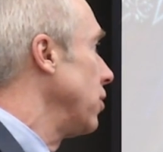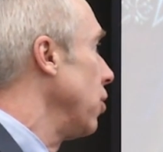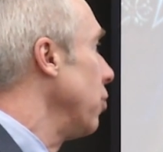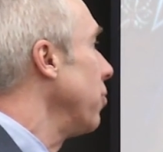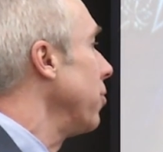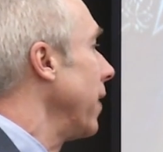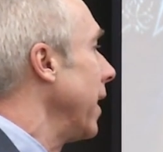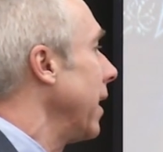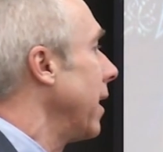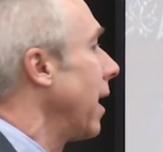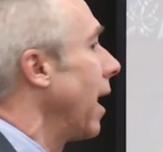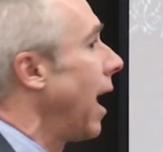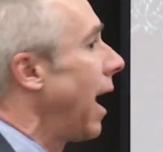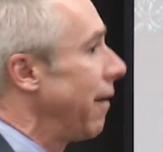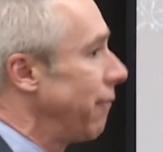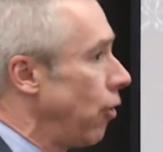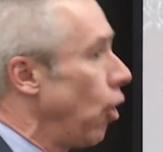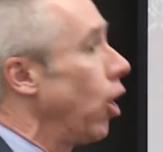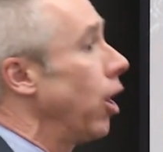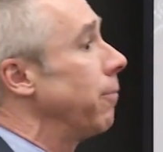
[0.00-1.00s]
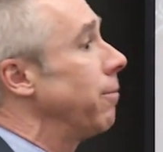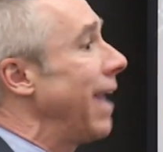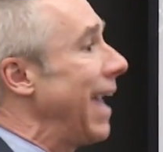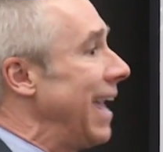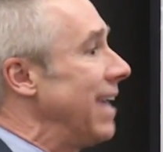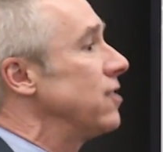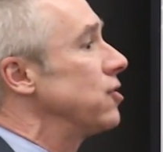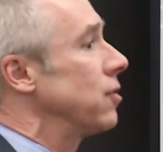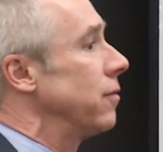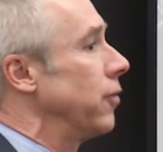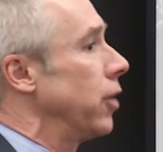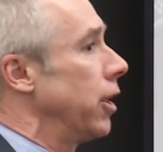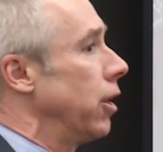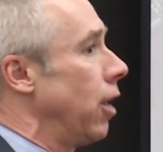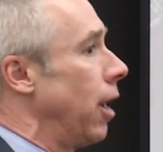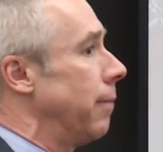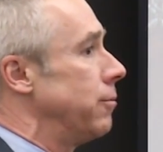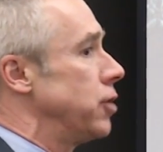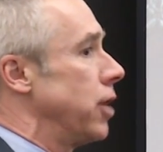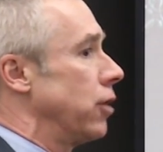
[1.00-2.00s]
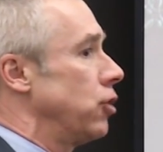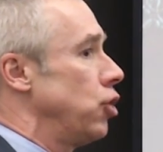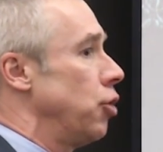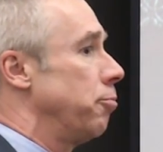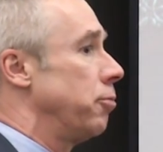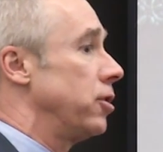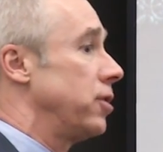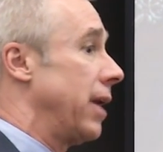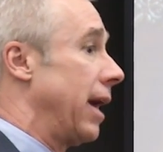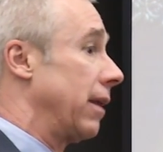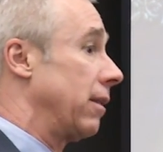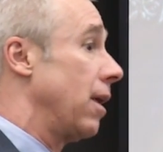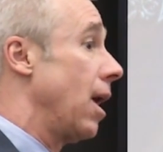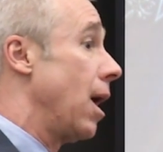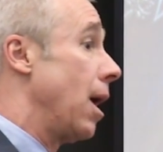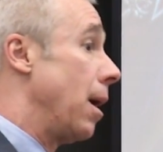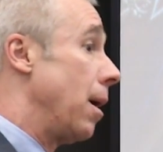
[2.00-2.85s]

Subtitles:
You think, I've harmed a civilian object. You protect